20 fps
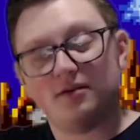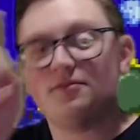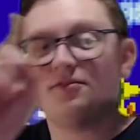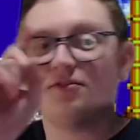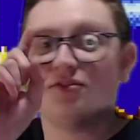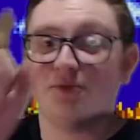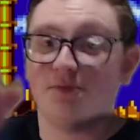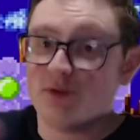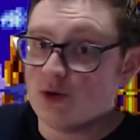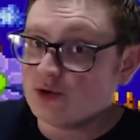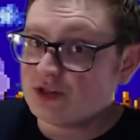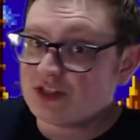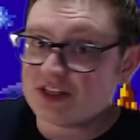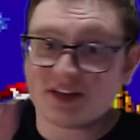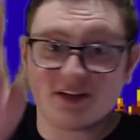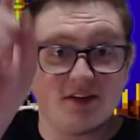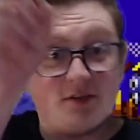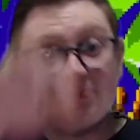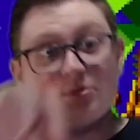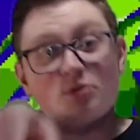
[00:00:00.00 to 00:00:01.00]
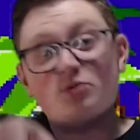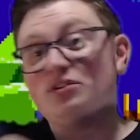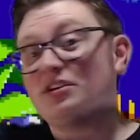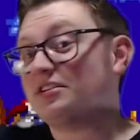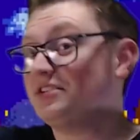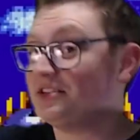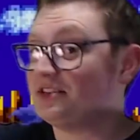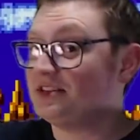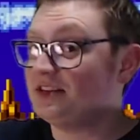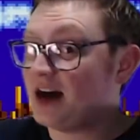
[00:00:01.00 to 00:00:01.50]
the
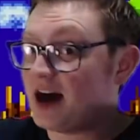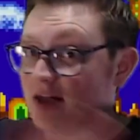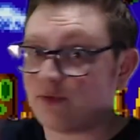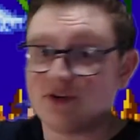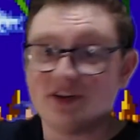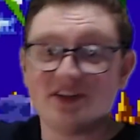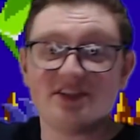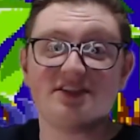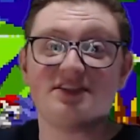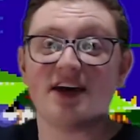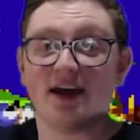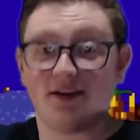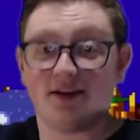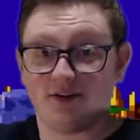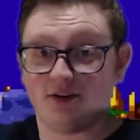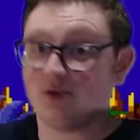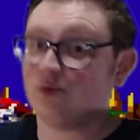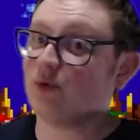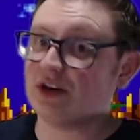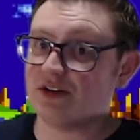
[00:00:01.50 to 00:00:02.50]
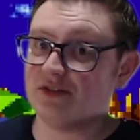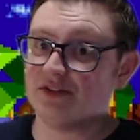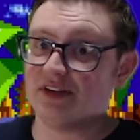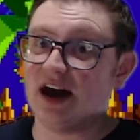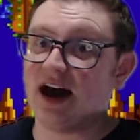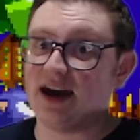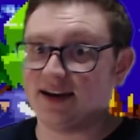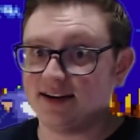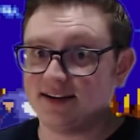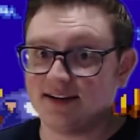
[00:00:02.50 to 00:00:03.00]
music does not reset when you
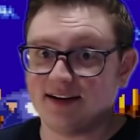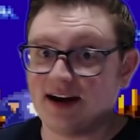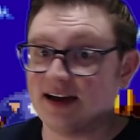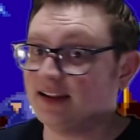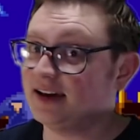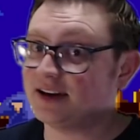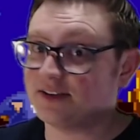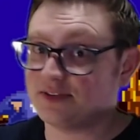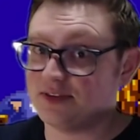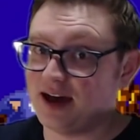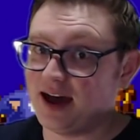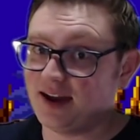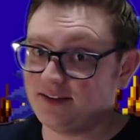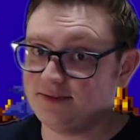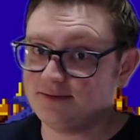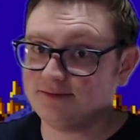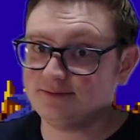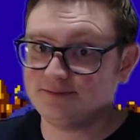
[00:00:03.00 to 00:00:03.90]
die. I like that.